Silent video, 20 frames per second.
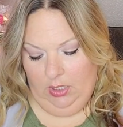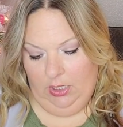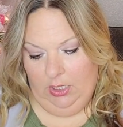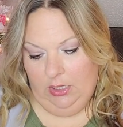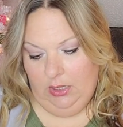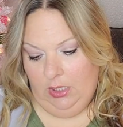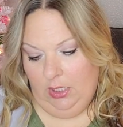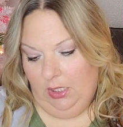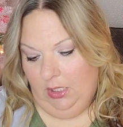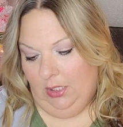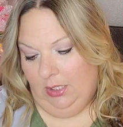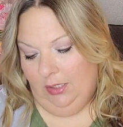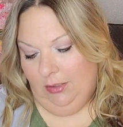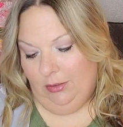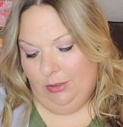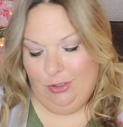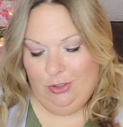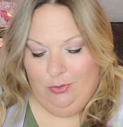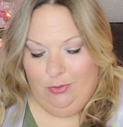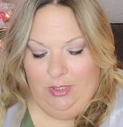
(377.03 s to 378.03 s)
And then,
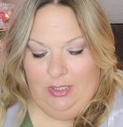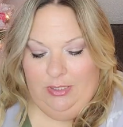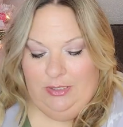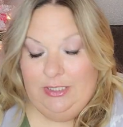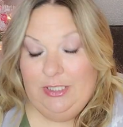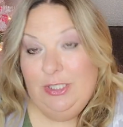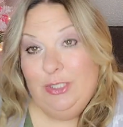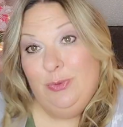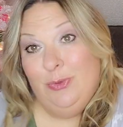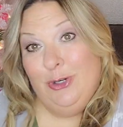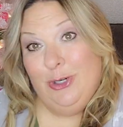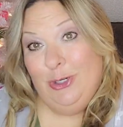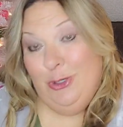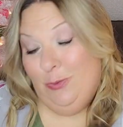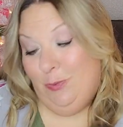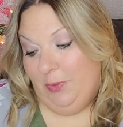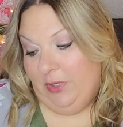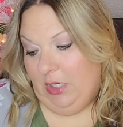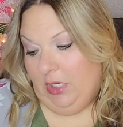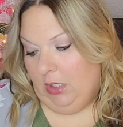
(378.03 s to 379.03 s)
you know what, since we're
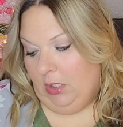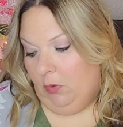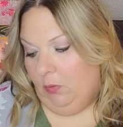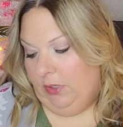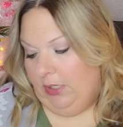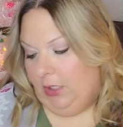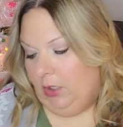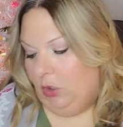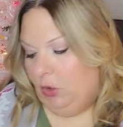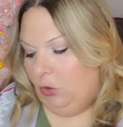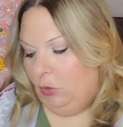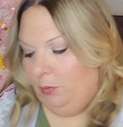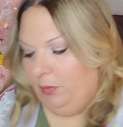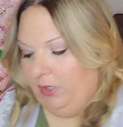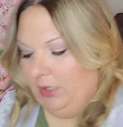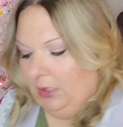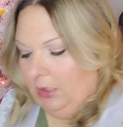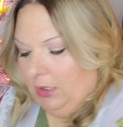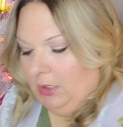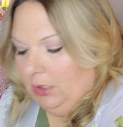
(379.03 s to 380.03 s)
opening, we can
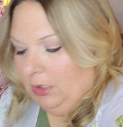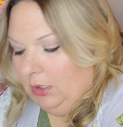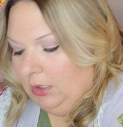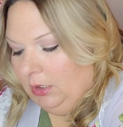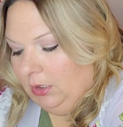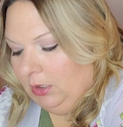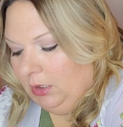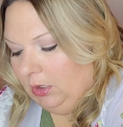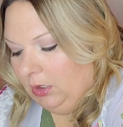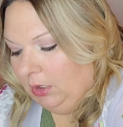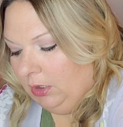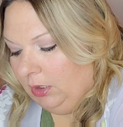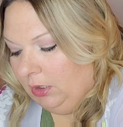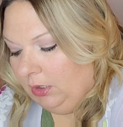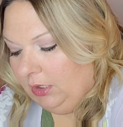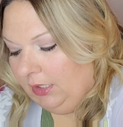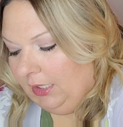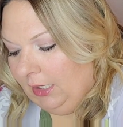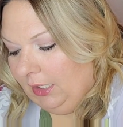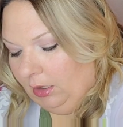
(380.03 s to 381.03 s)
open
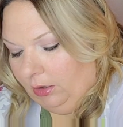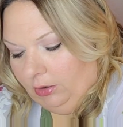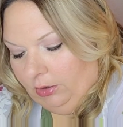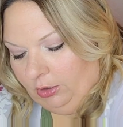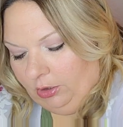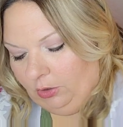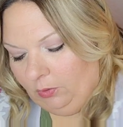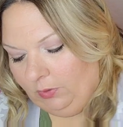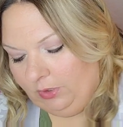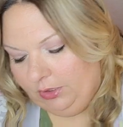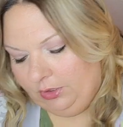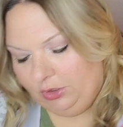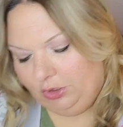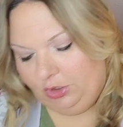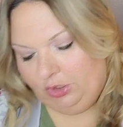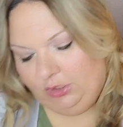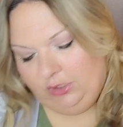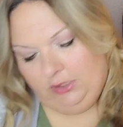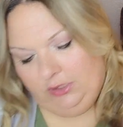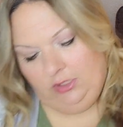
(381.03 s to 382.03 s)
the calendar ones
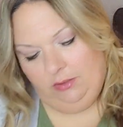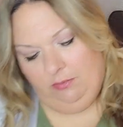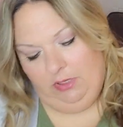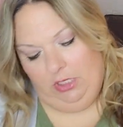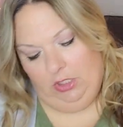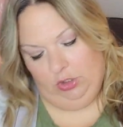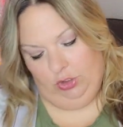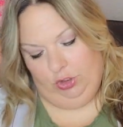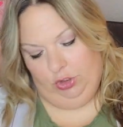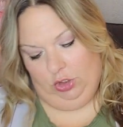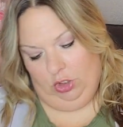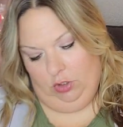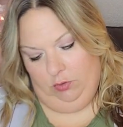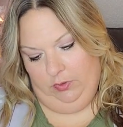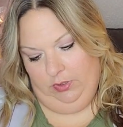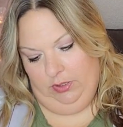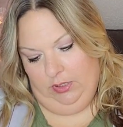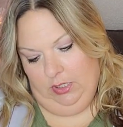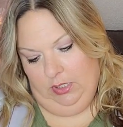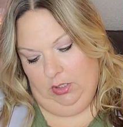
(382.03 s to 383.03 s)
just to make sure
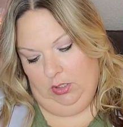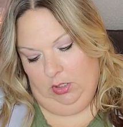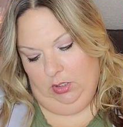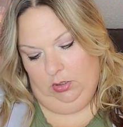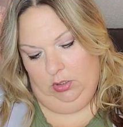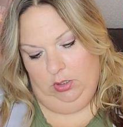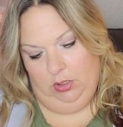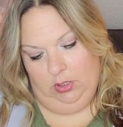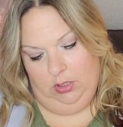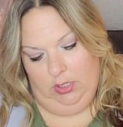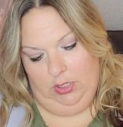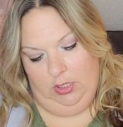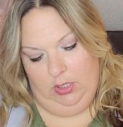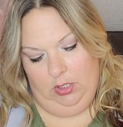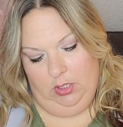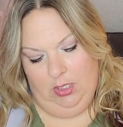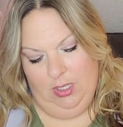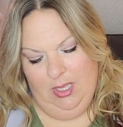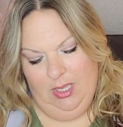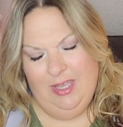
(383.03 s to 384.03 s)
what they all look
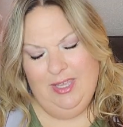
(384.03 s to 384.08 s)
like.